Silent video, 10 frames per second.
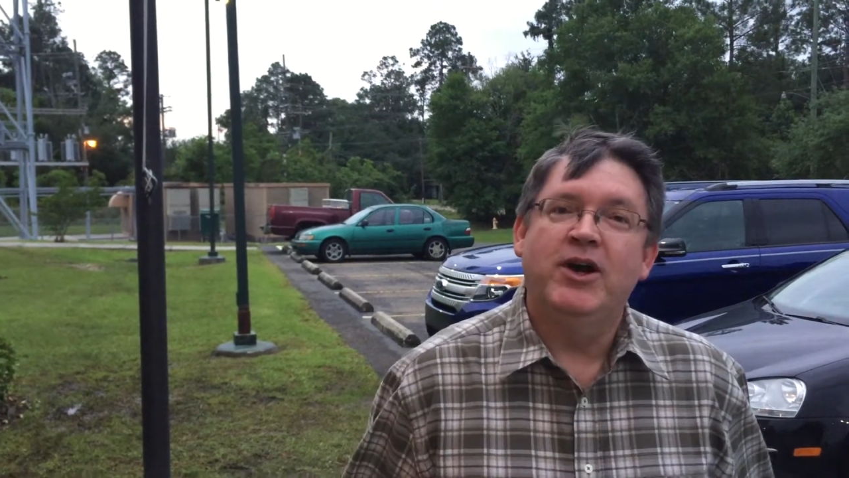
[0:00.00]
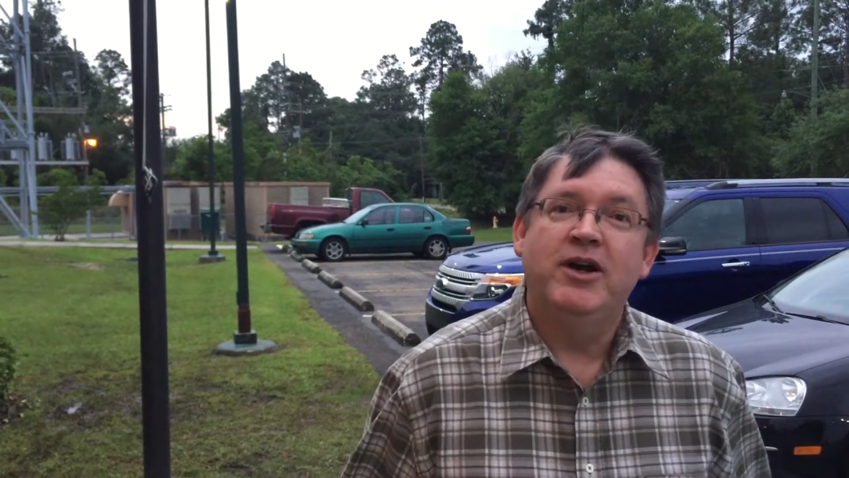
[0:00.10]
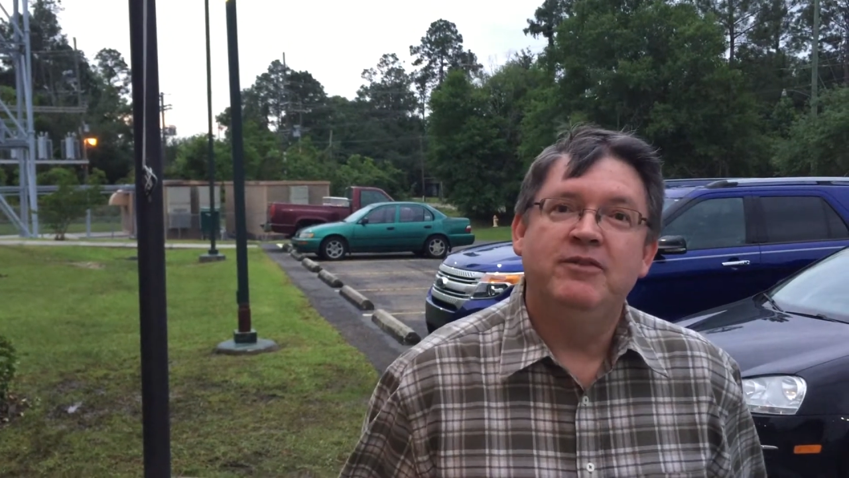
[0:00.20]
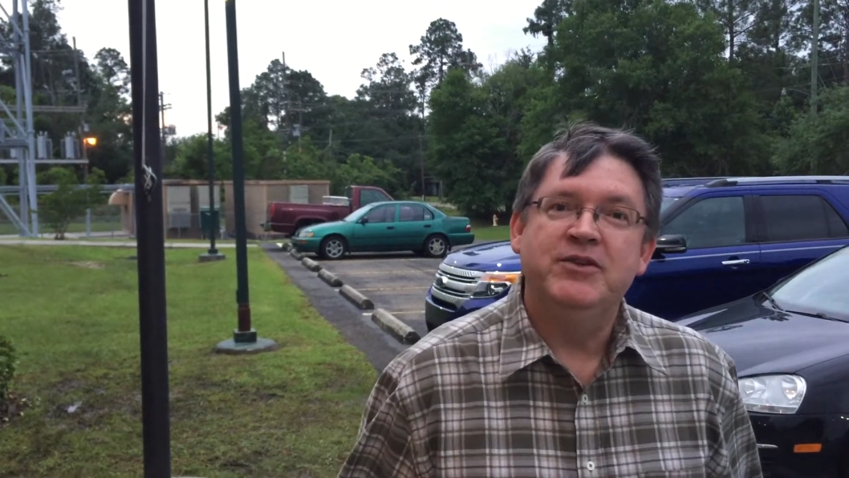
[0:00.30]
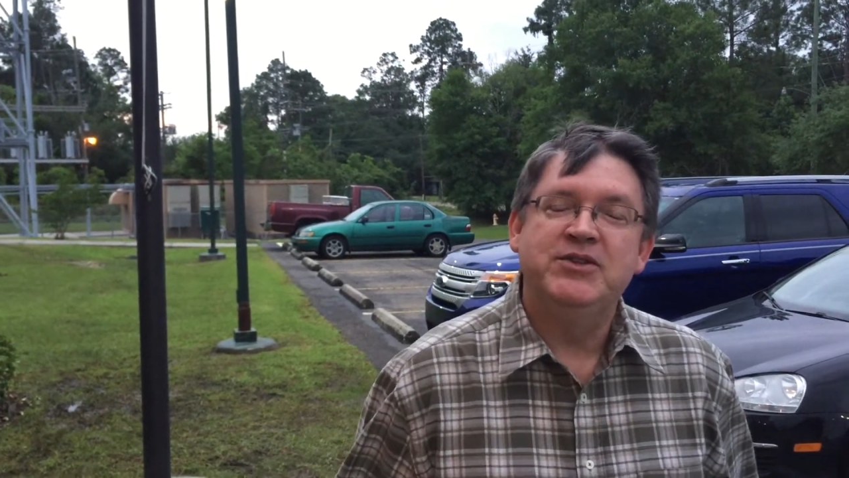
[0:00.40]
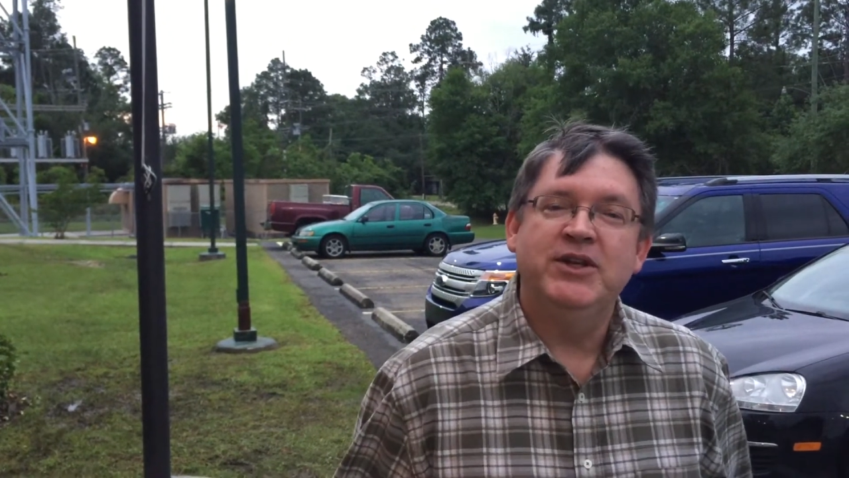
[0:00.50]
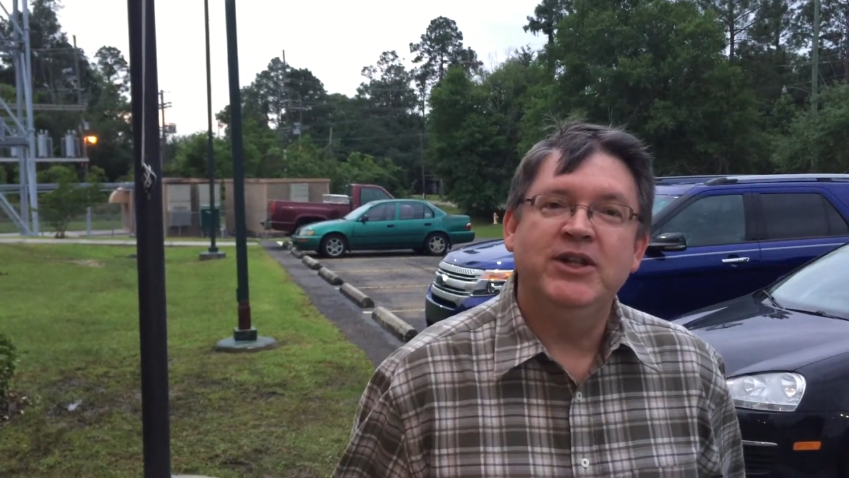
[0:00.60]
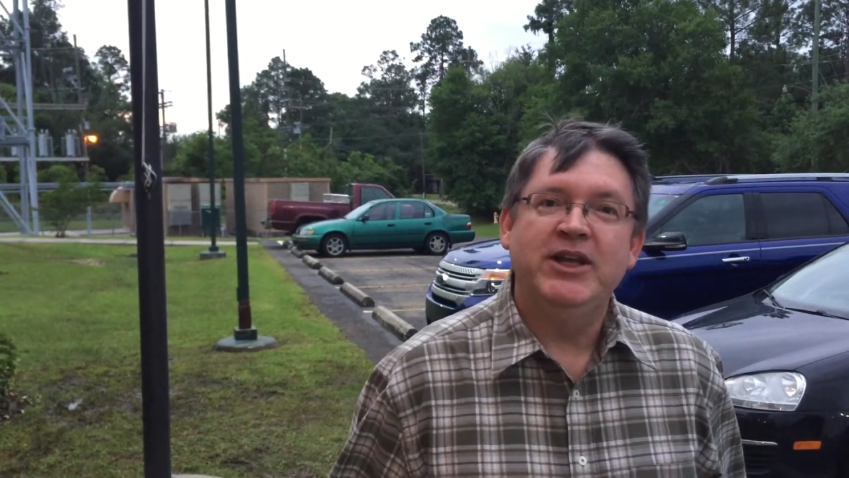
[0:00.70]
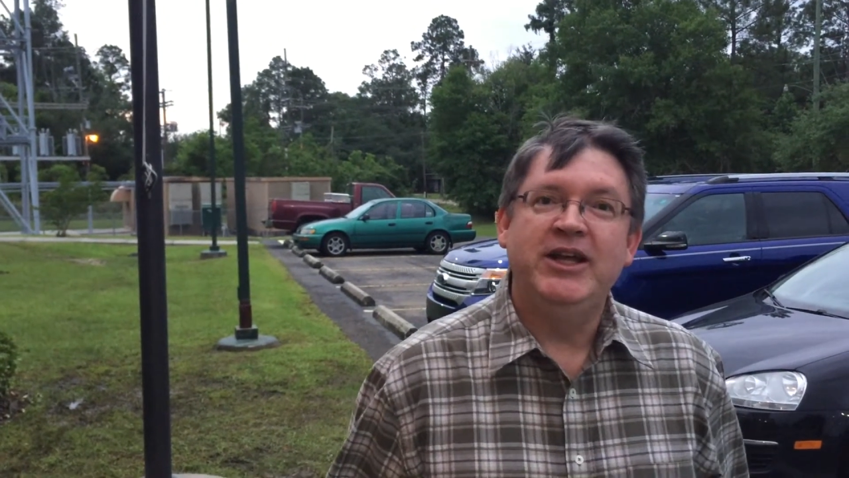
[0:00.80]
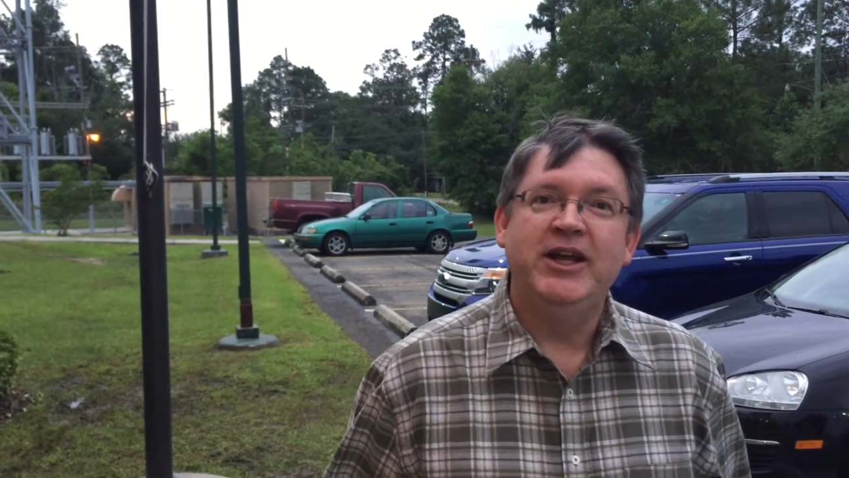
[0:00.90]
our
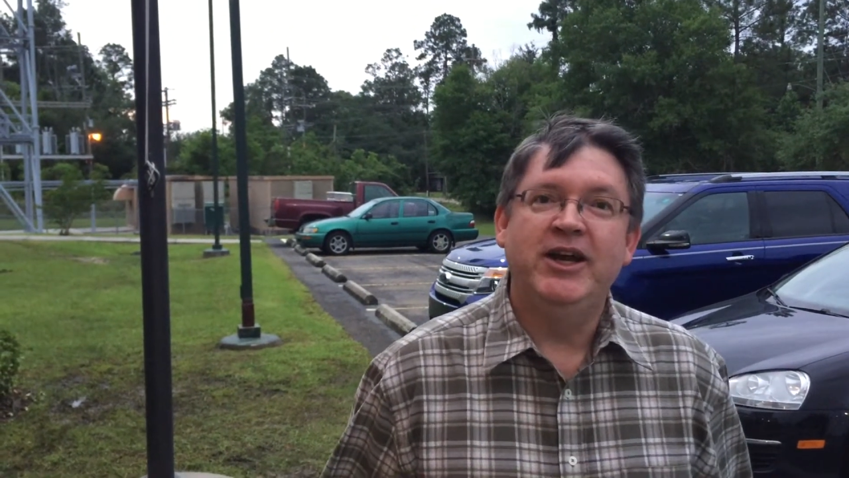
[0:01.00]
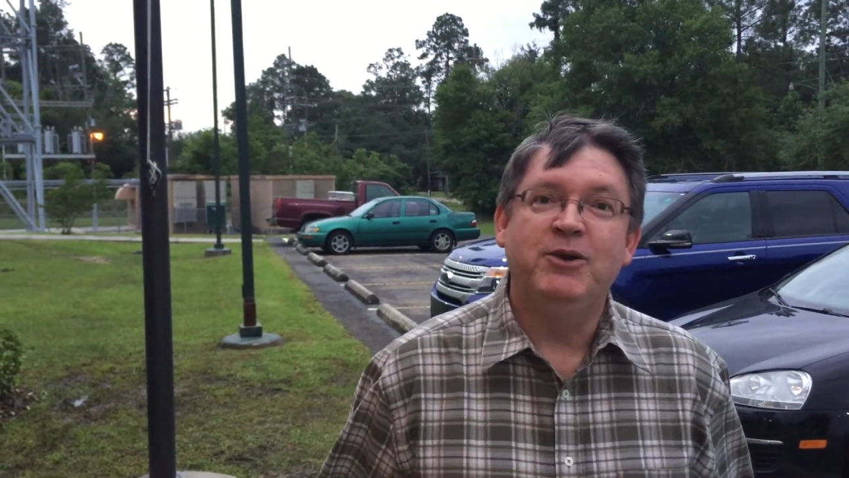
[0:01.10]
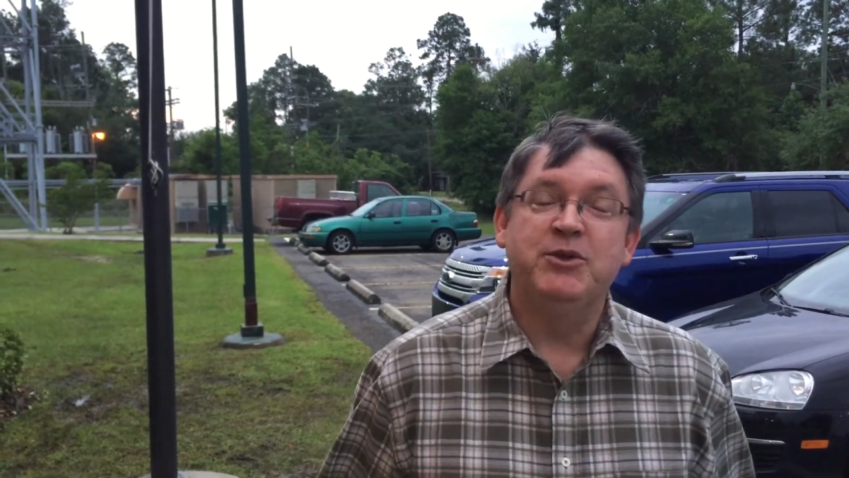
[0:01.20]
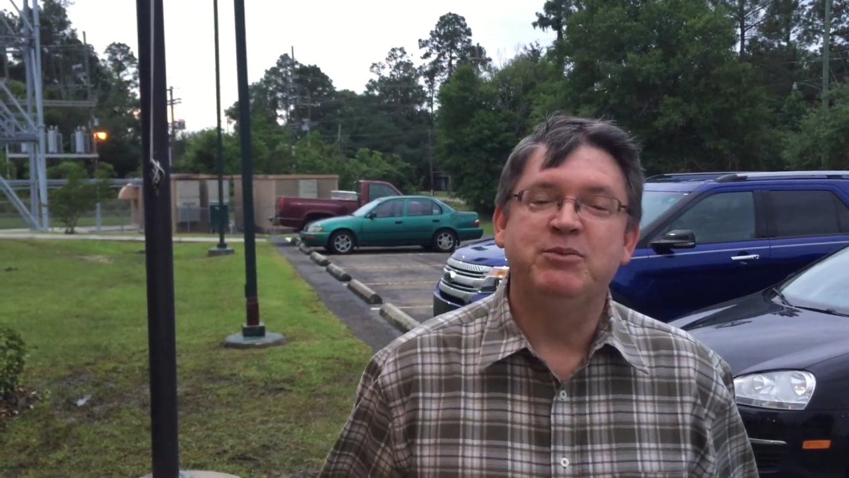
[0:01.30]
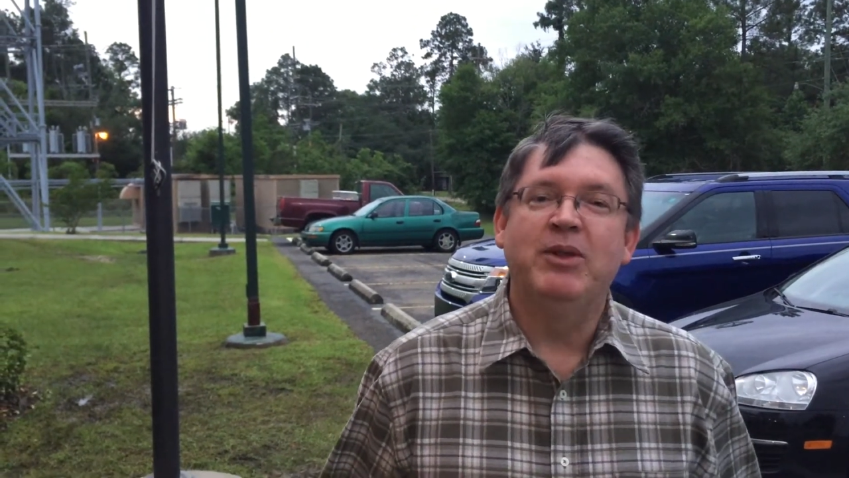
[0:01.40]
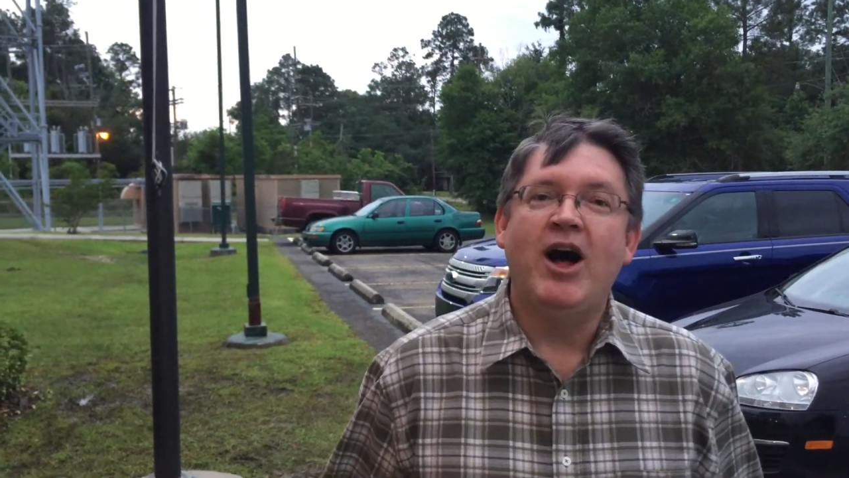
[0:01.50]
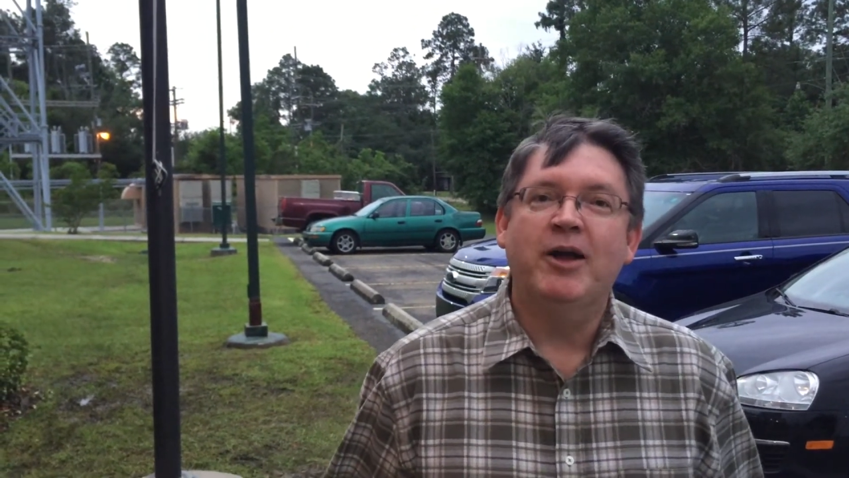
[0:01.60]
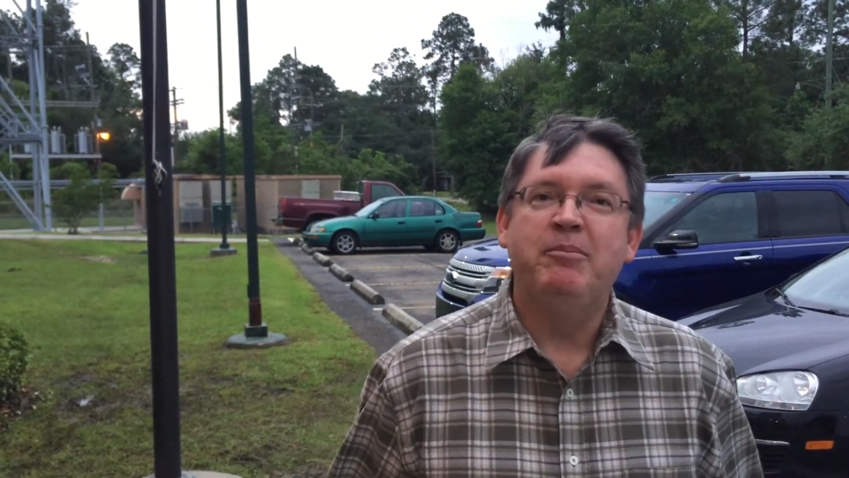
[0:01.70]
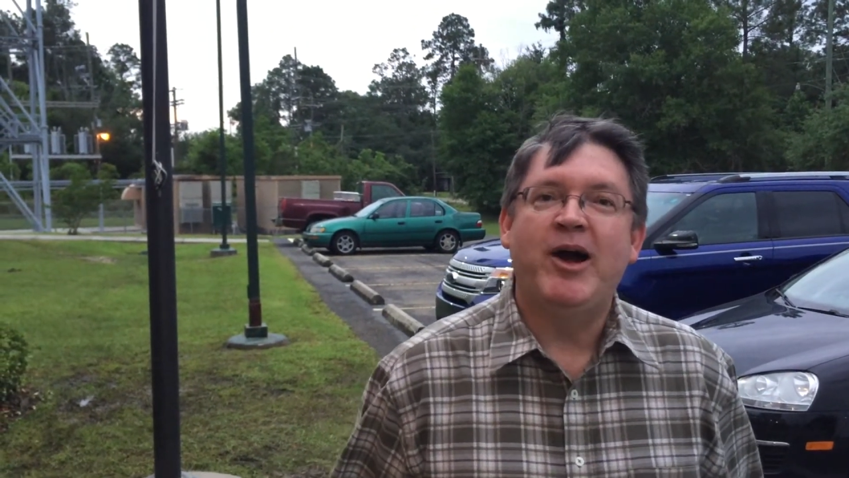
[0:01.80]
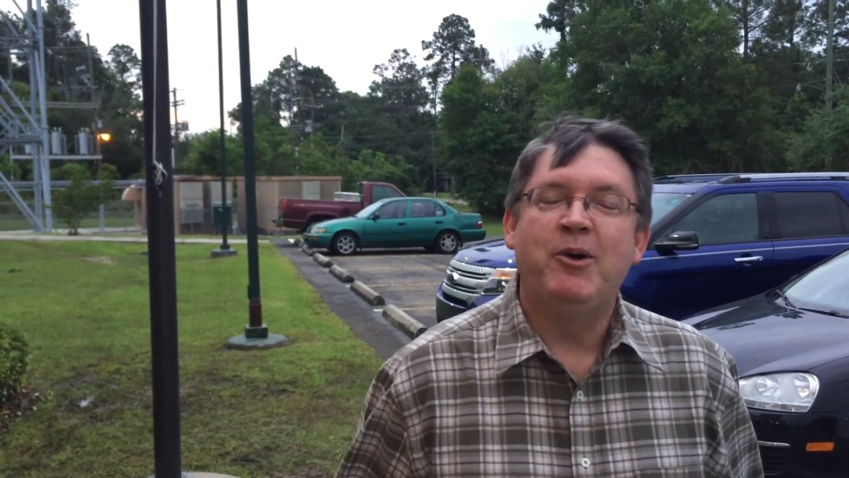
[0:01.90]
facility here was
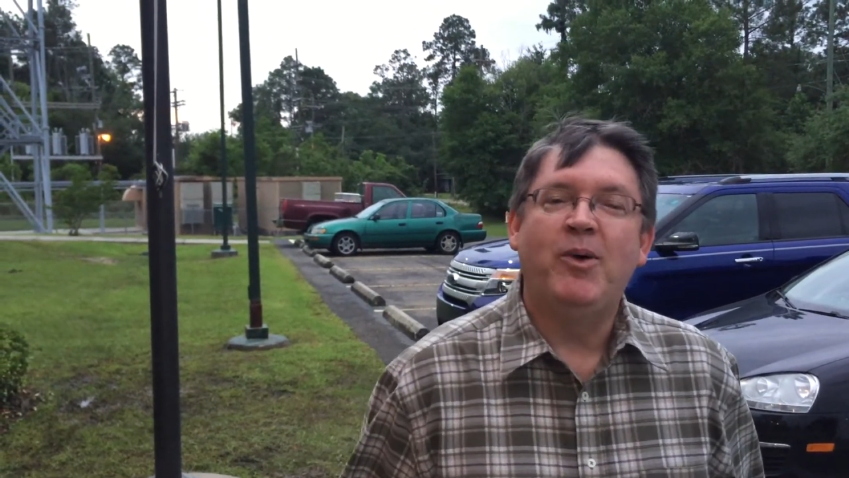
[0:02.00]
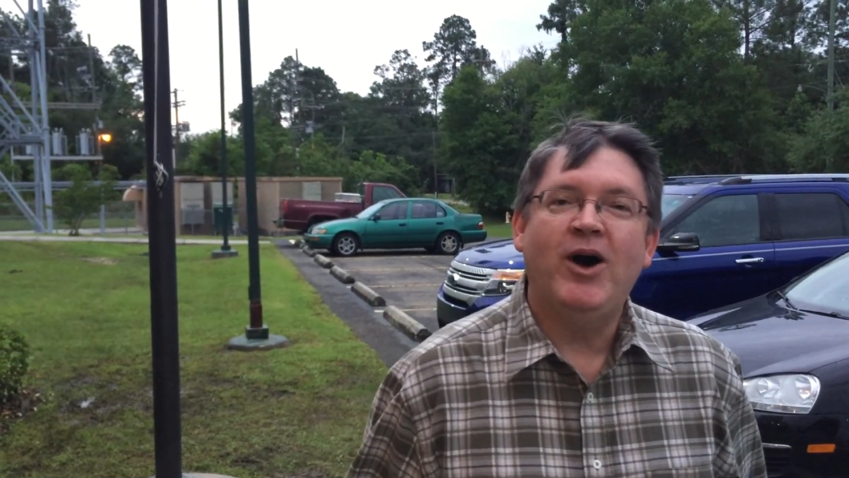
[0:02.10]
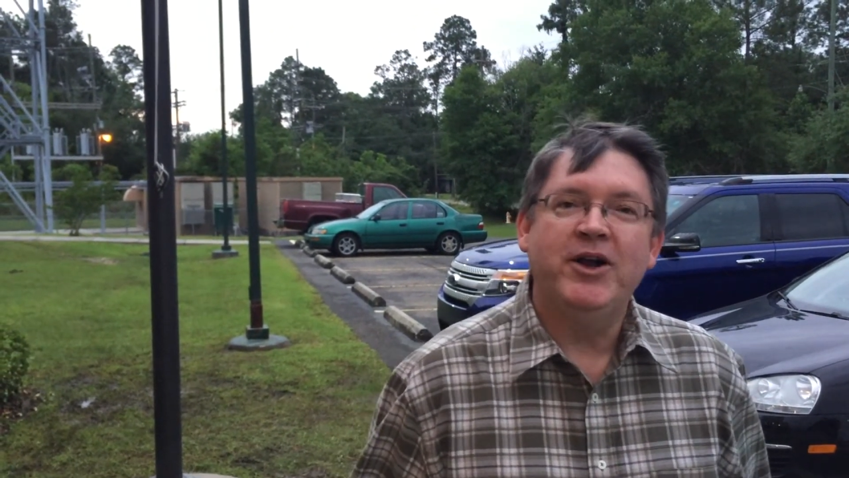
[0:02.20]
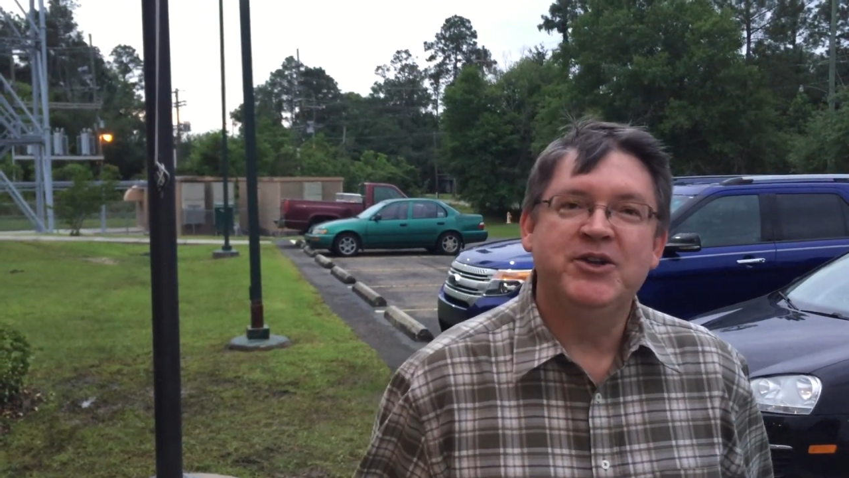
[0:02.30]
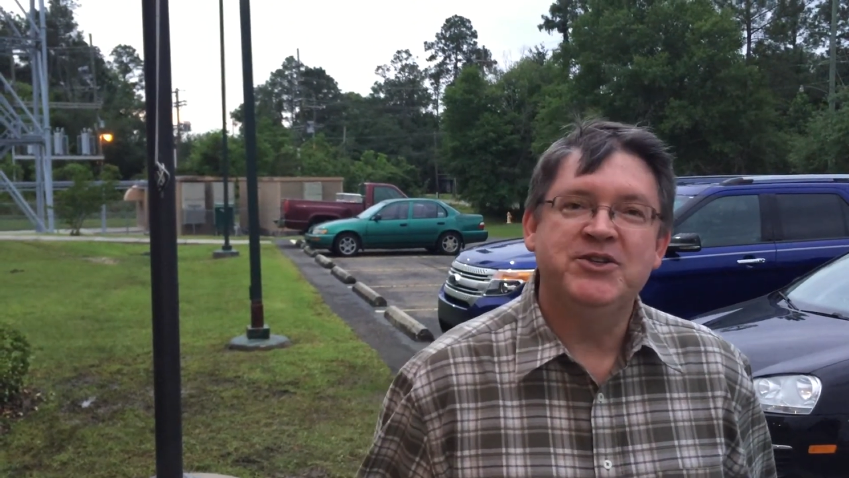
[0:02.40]
blocked by water.